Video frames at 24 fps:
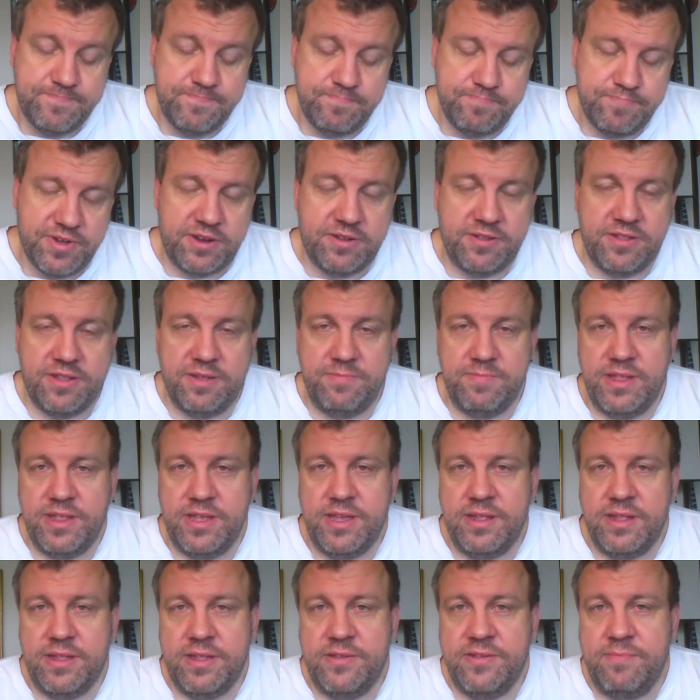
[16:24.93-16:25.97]
But
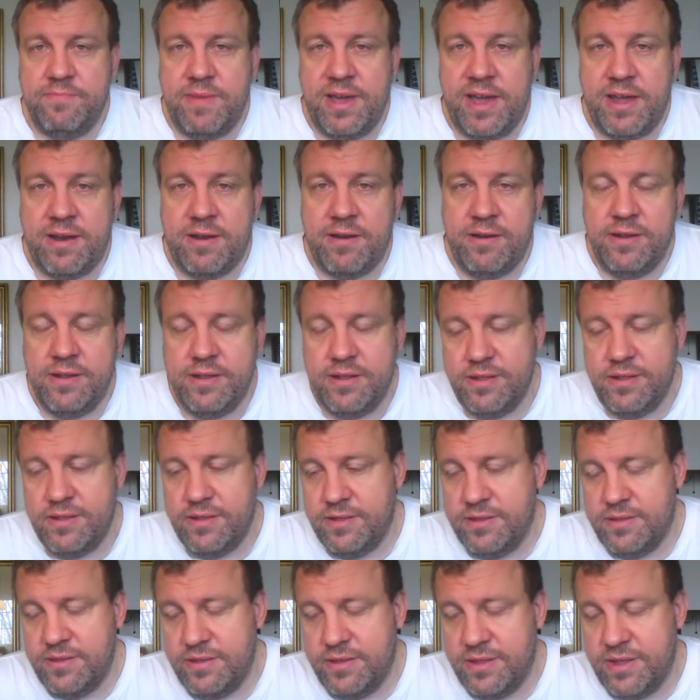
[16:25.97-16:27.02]
ultimately it doesn't matter.
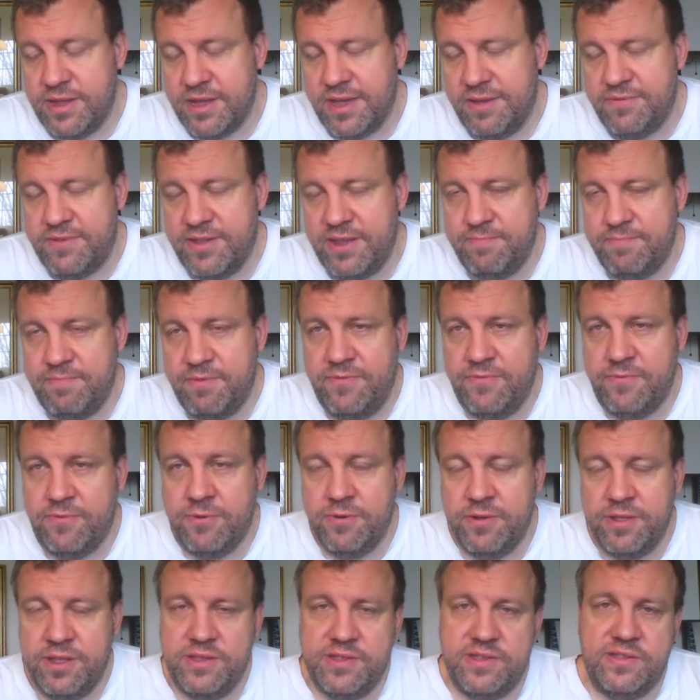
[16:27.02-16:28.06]
Like I've said
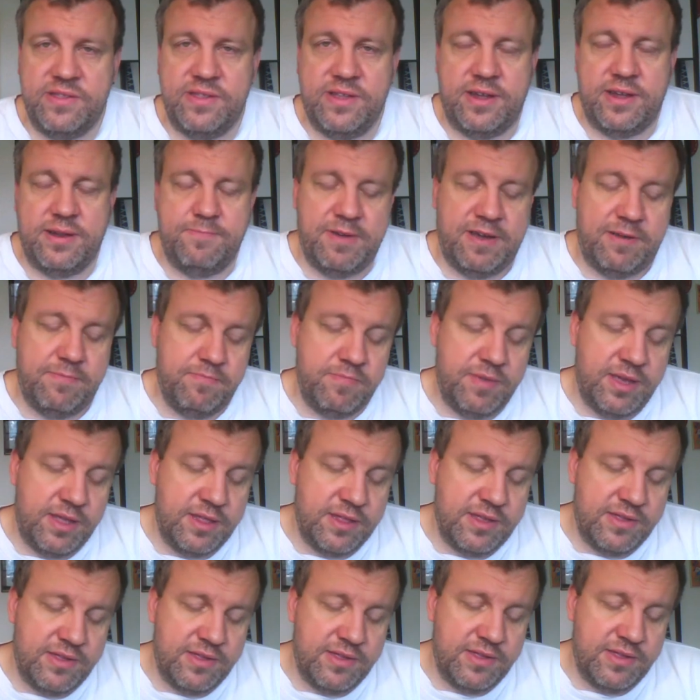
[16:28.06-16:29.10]
before, this is not about me,
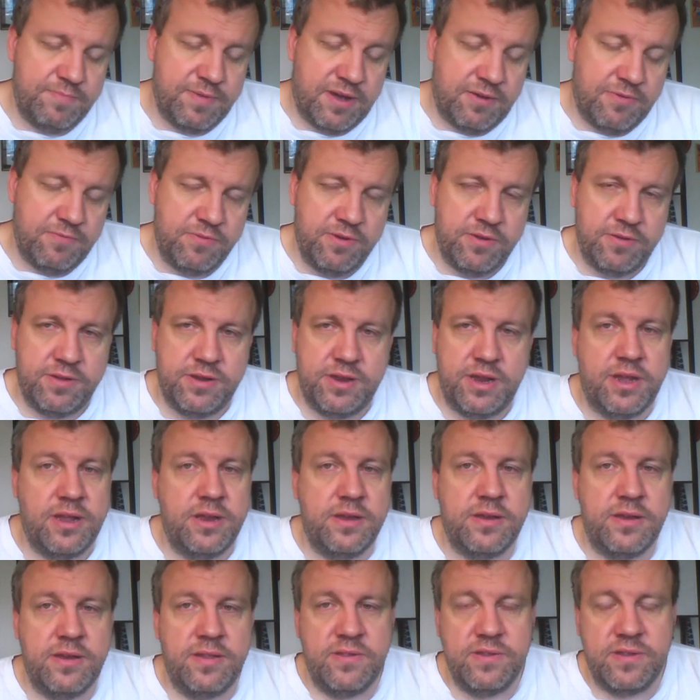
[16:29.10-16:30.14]
this is about real
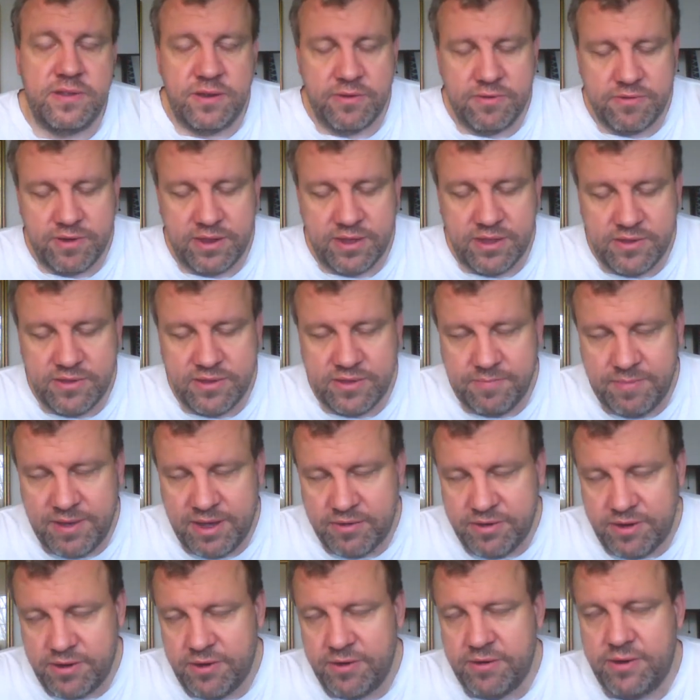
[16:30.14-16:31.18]
change in this country. This is
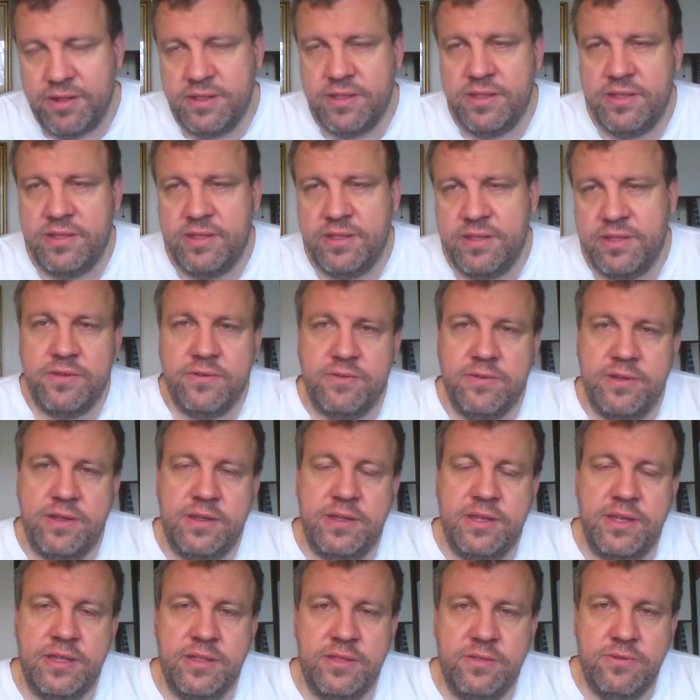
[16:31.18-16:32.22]
about turning this
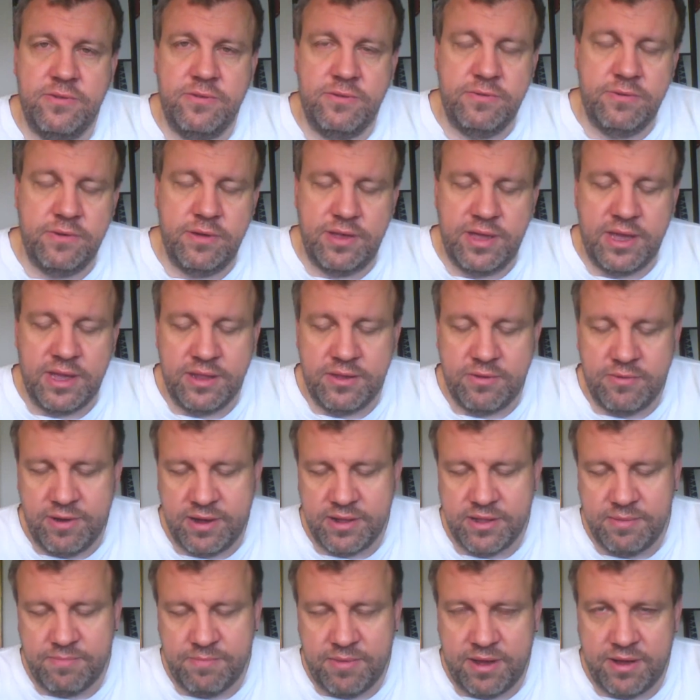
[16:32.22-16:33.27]
country into a
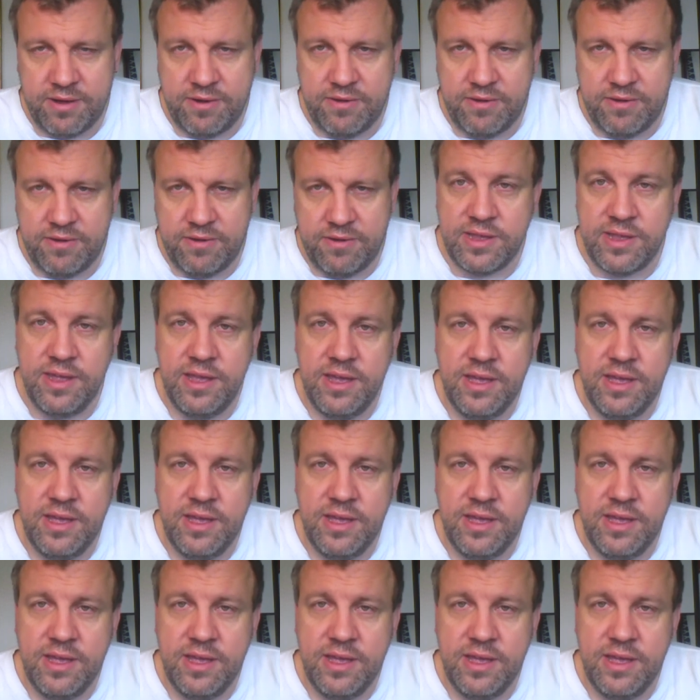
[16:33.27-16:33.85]
direct democracy.